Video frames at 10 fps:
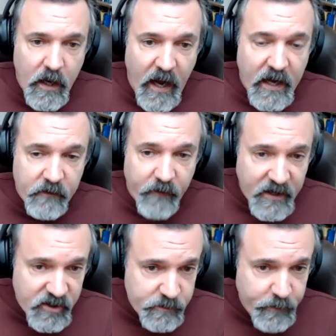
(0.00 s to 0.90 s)
And if I
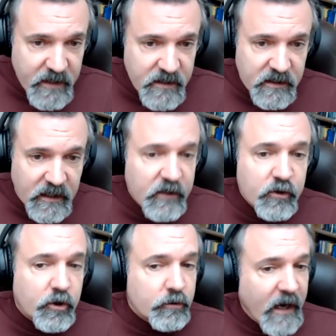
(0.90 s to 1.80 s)
spend it
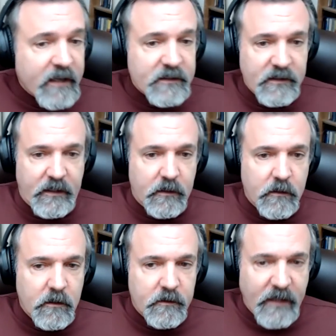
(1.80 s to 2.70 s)
incorrectly,
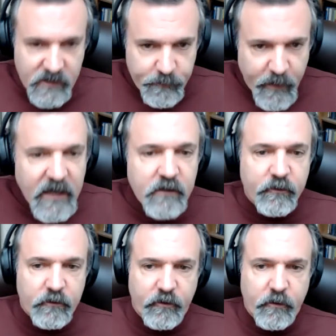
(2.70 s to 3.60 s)
that's
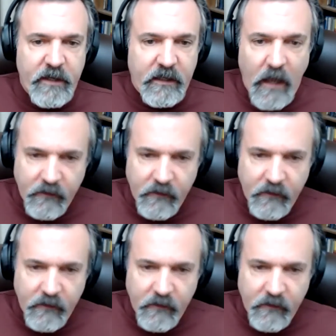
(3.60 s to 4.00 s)
painful for me.